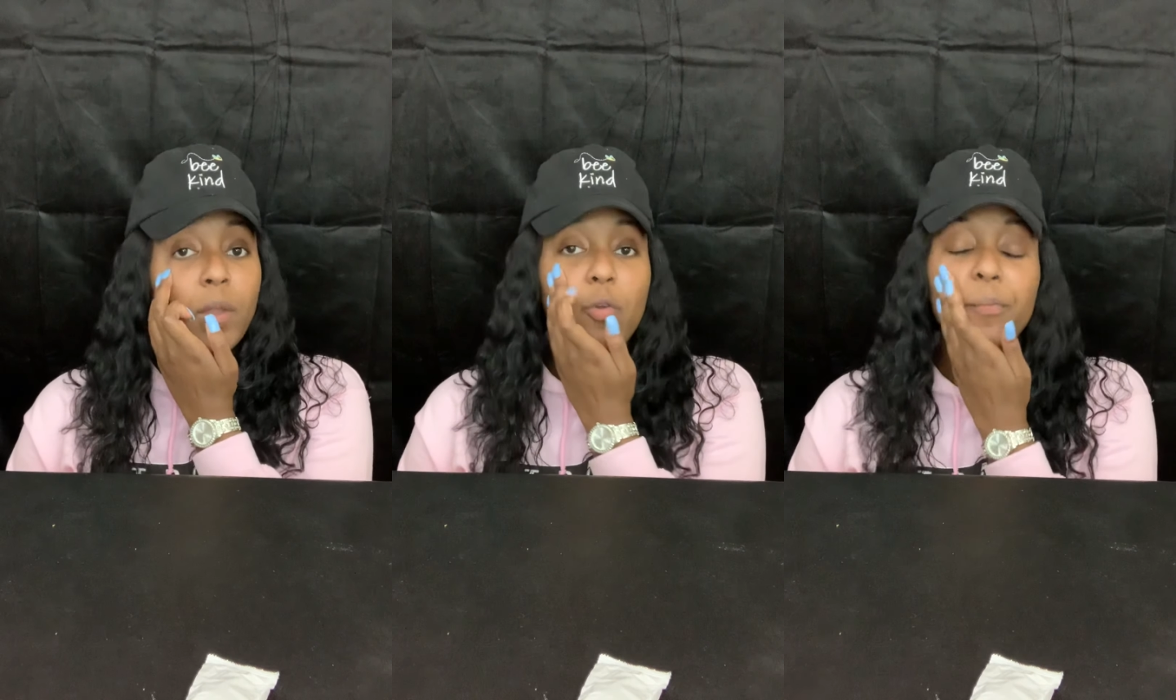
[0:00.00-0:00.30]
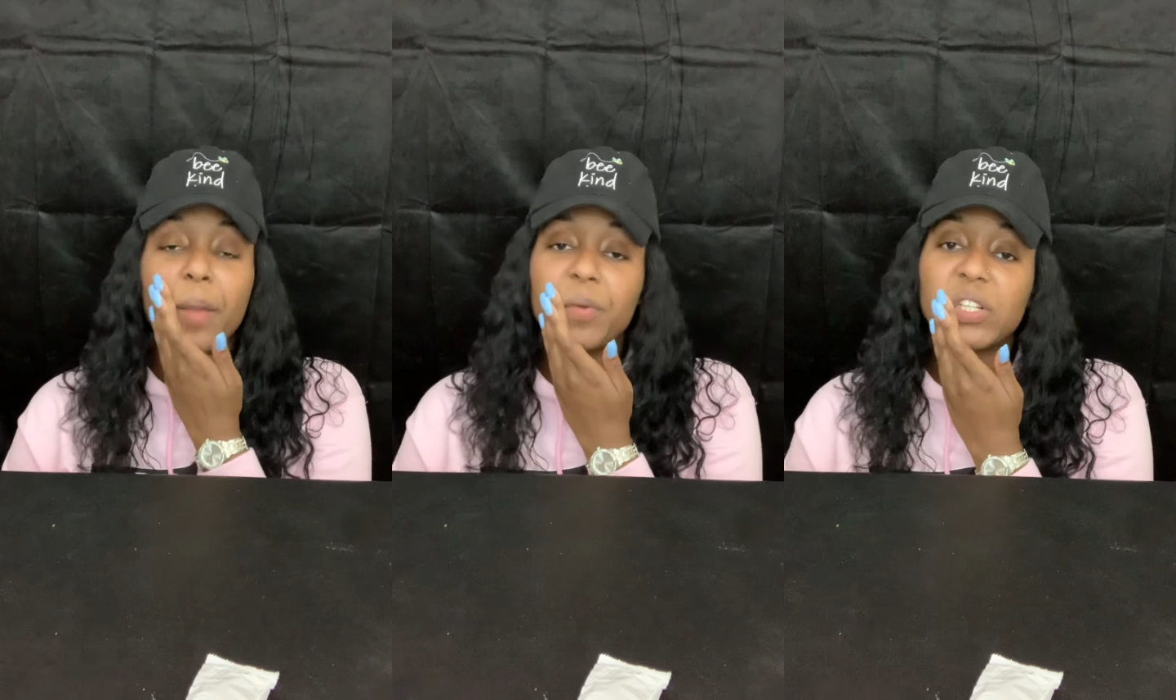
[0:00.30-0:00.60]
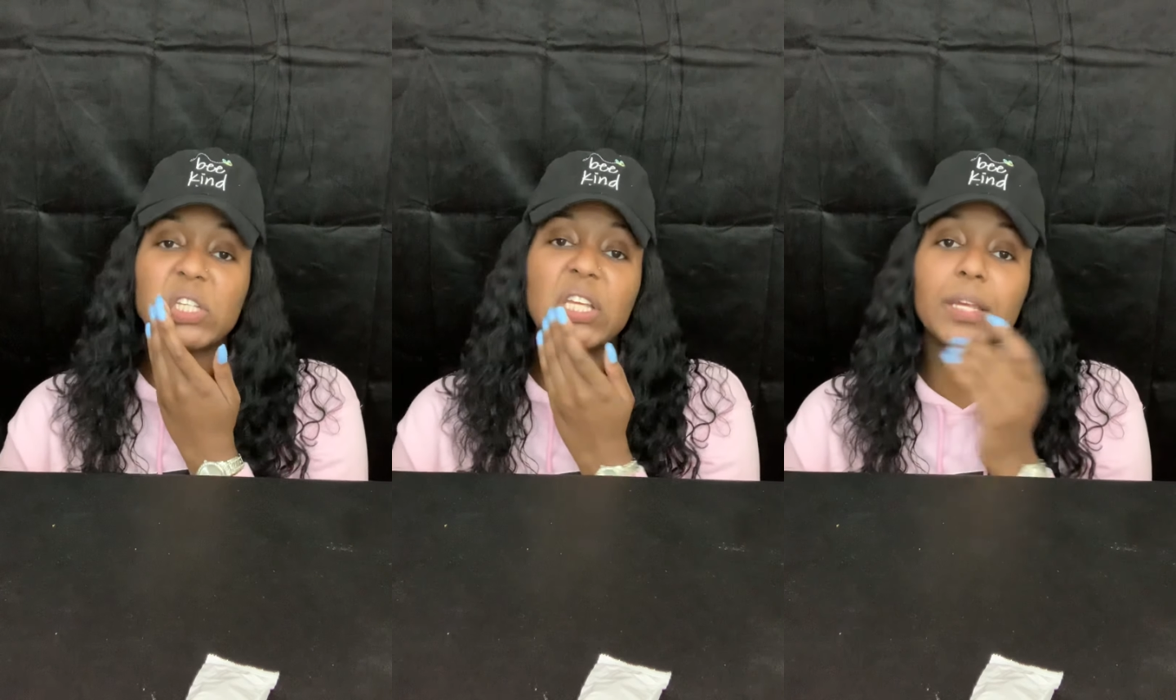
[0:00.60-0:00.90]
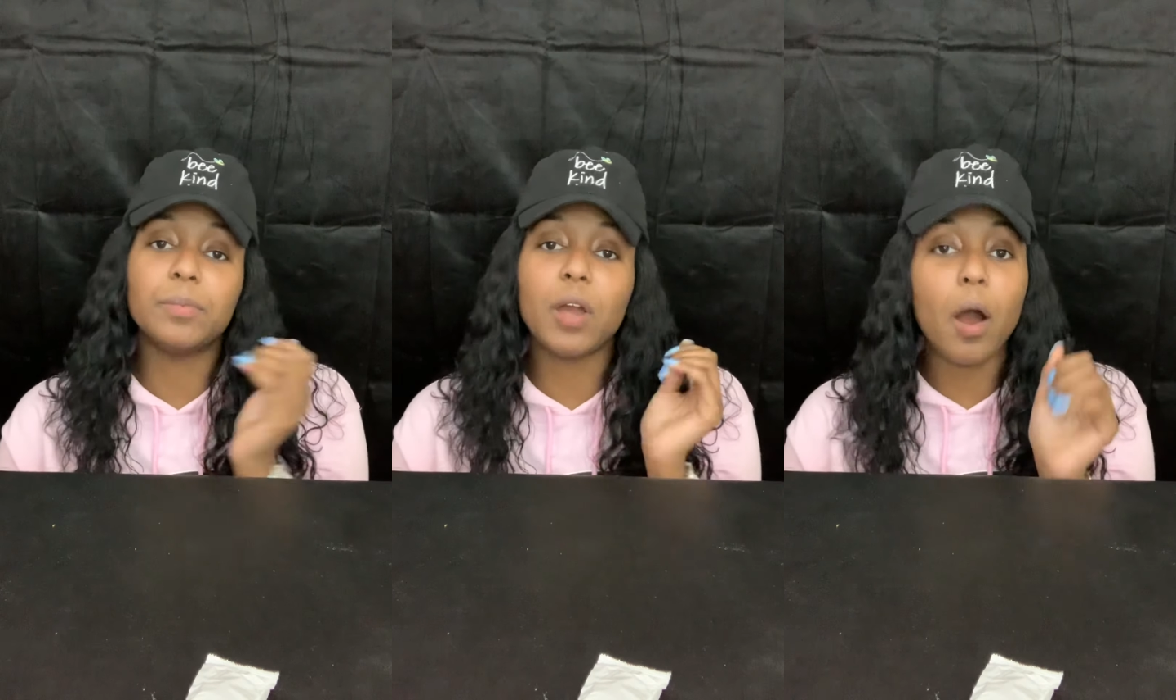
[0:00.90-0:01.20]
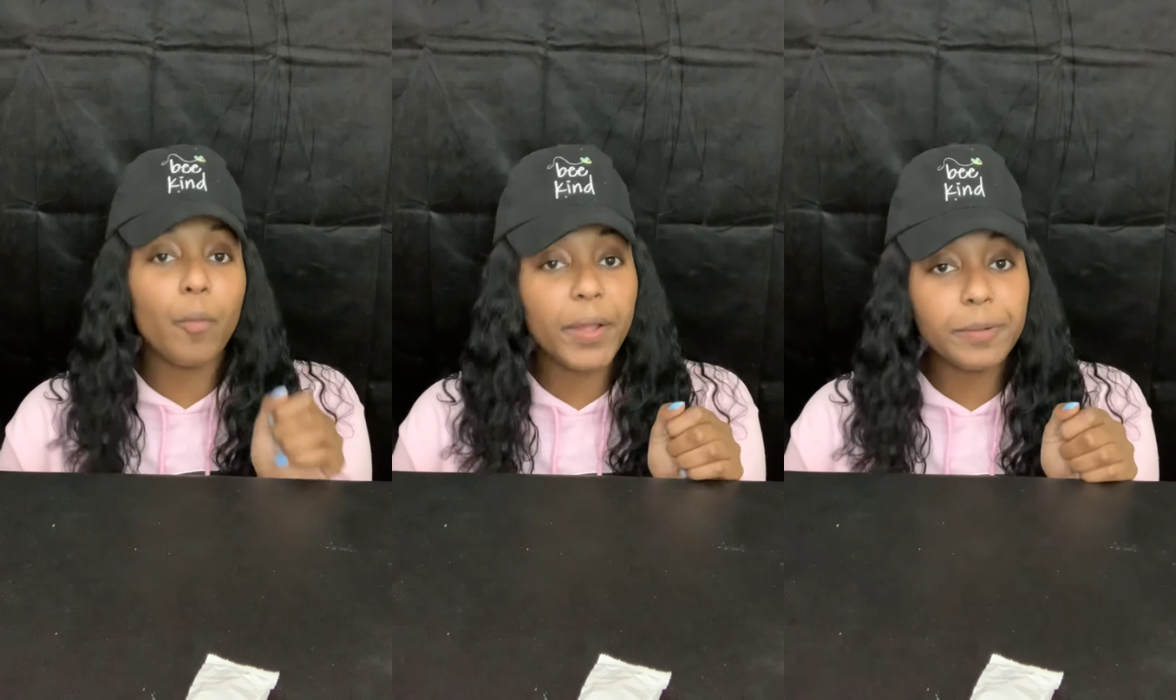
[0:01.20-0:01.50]
Remember to keep
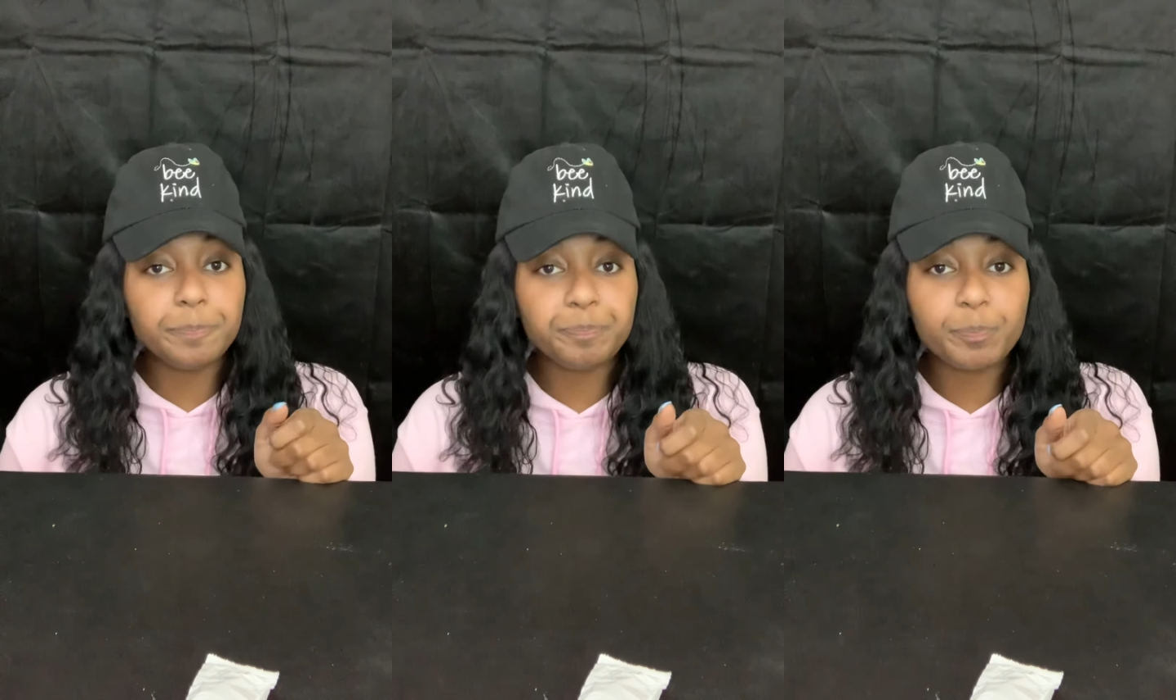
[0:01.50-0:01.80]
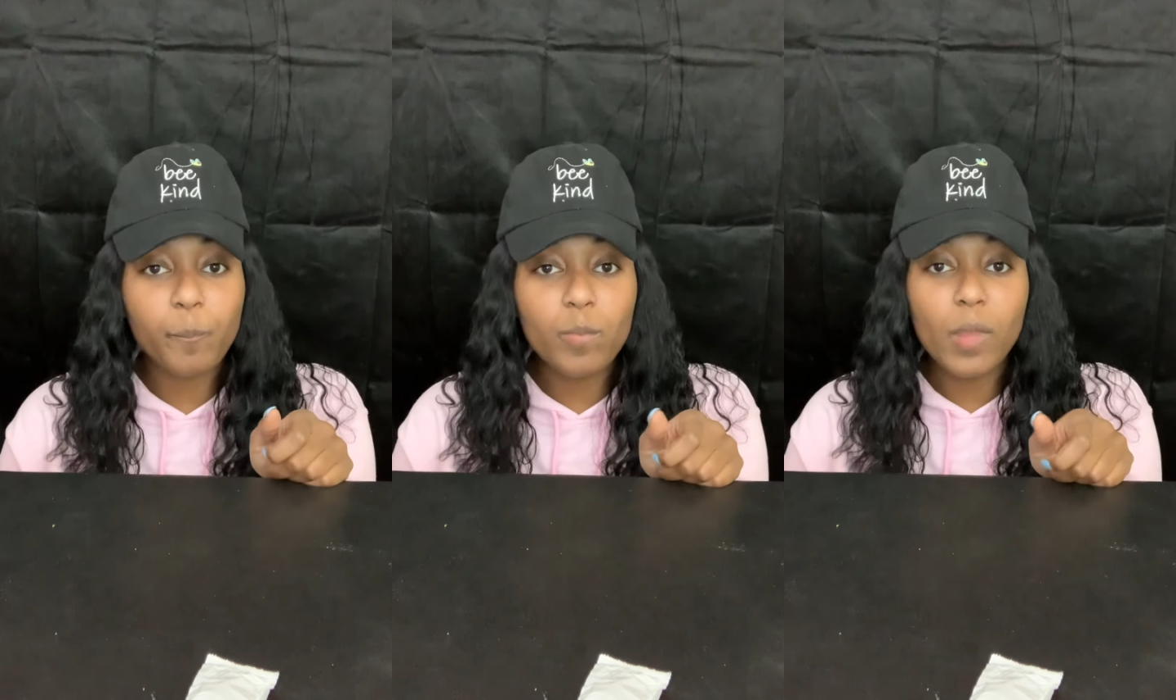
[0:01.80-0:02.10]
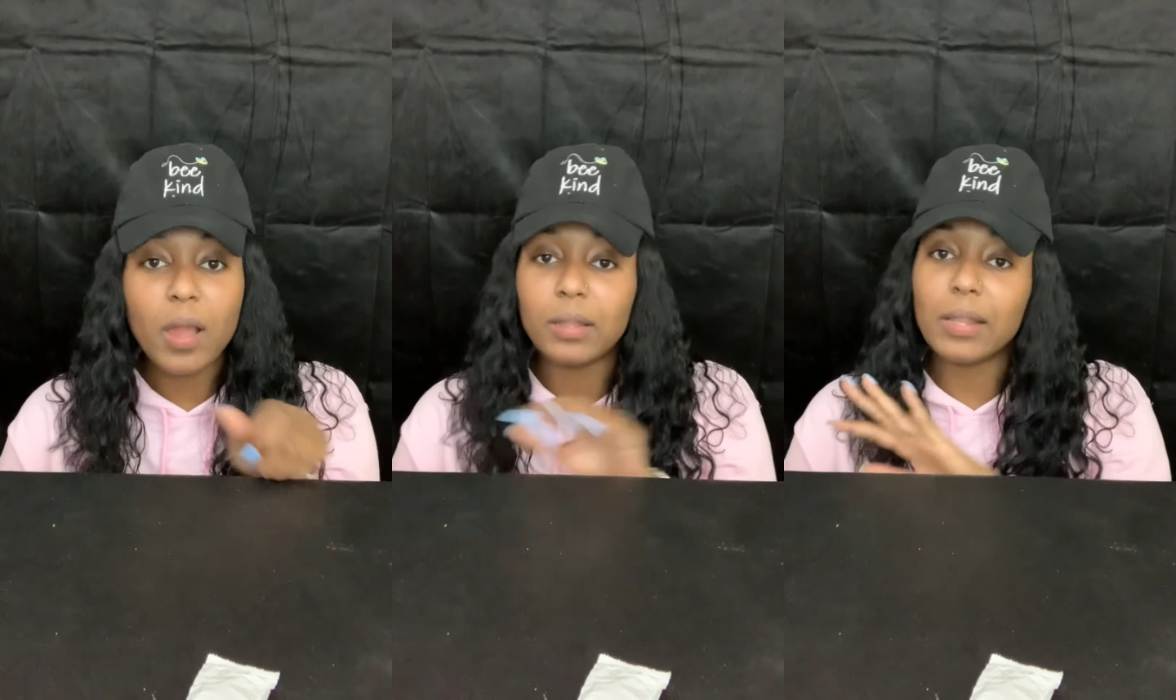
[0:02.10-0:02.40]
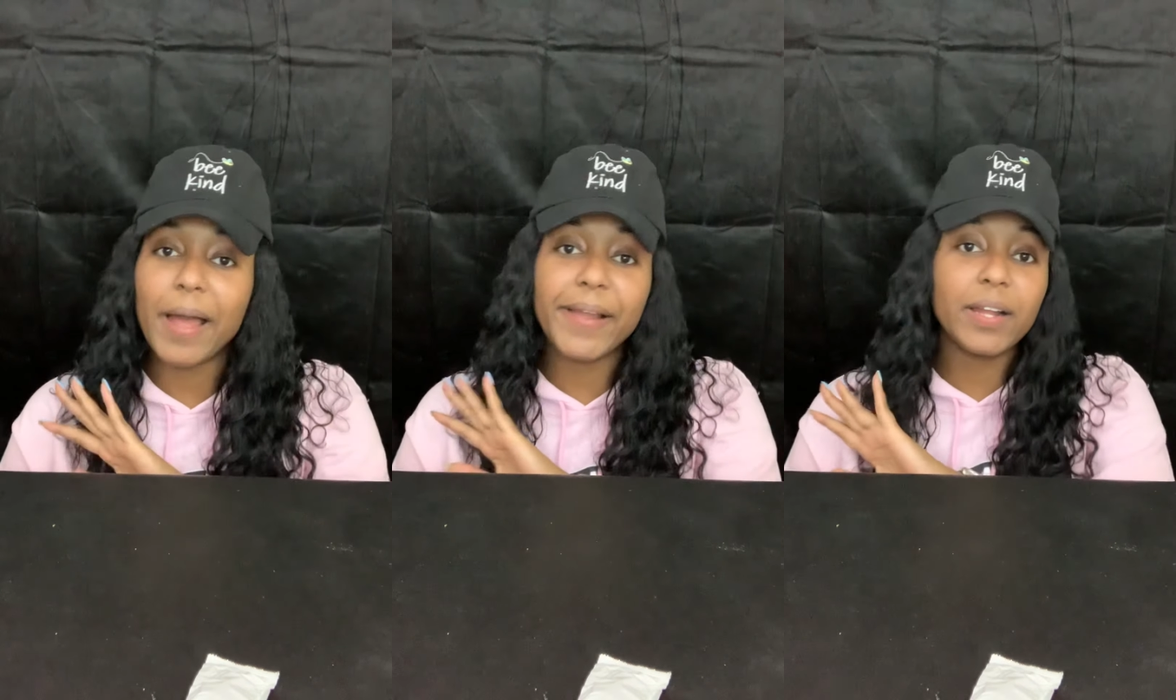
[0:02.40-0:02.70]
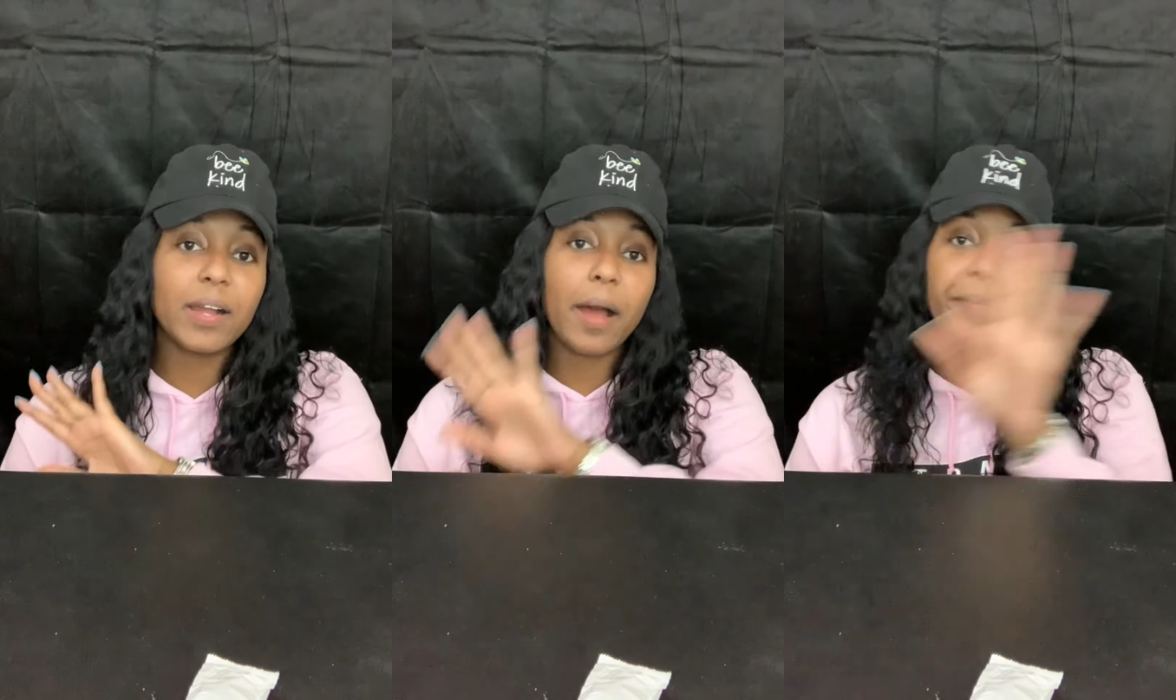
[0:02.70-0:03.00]
going.
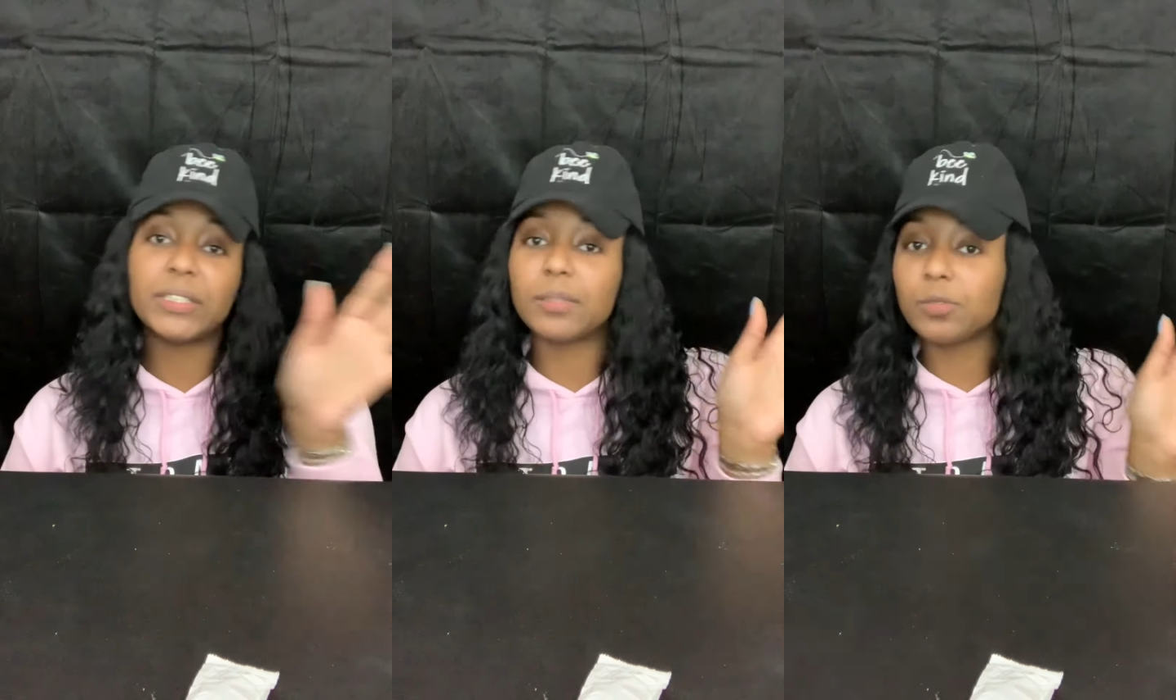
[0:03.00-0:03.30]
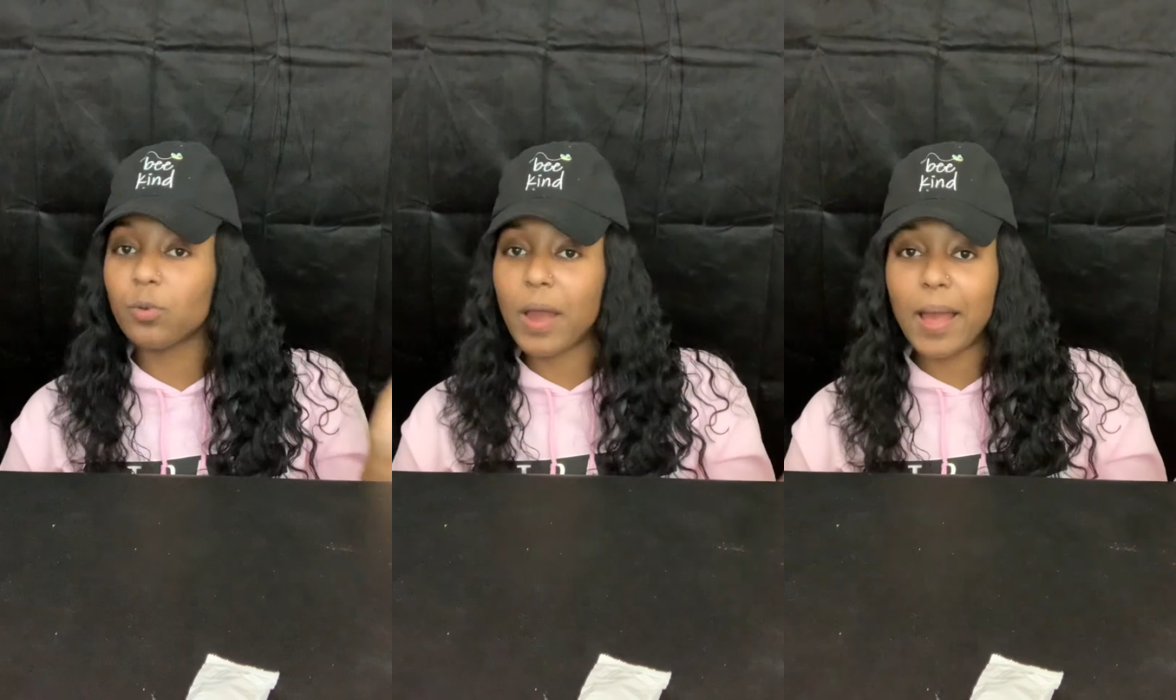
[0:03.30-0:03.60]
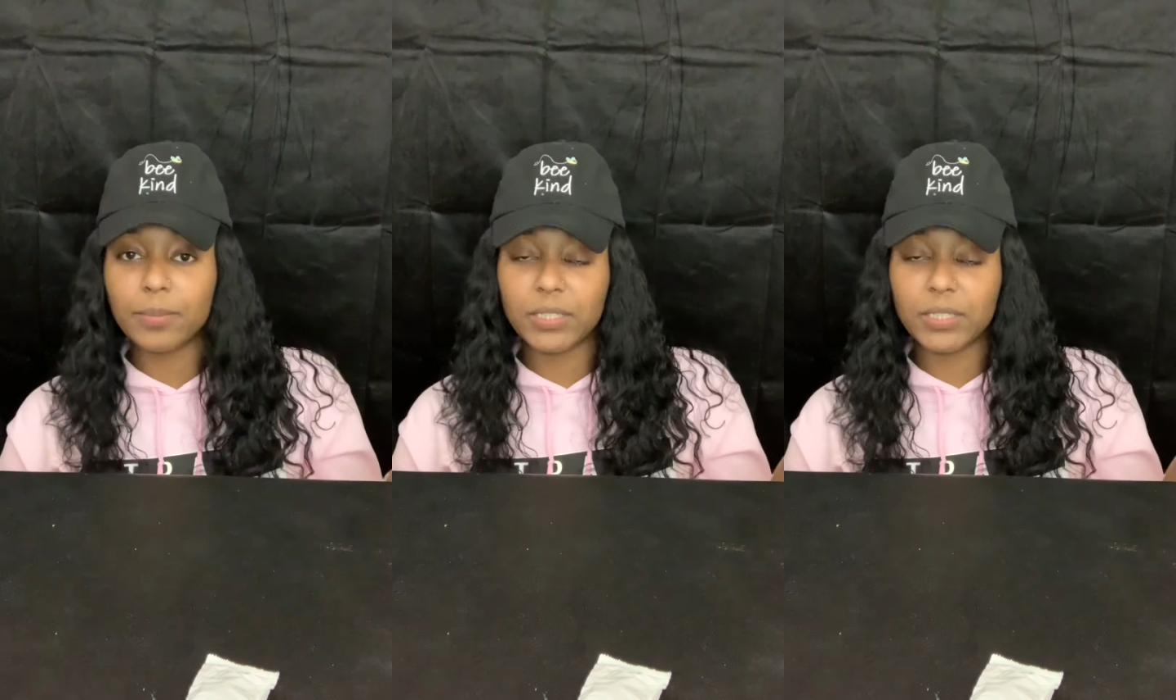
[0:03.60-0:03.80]
Like, comment, subscribe,